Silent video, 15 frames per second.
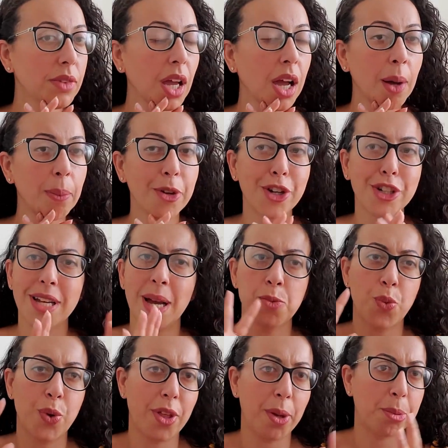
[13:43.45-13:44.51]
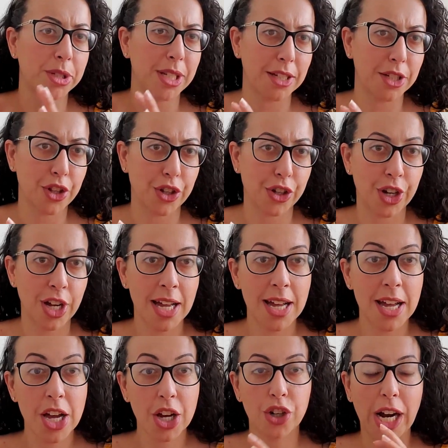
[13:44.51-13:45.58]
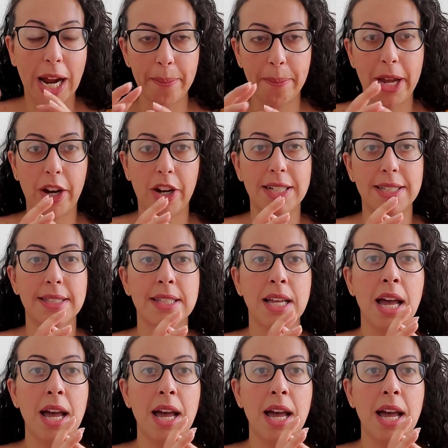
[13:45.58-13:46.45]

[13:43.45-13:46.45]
There are times where they present to their grandparents.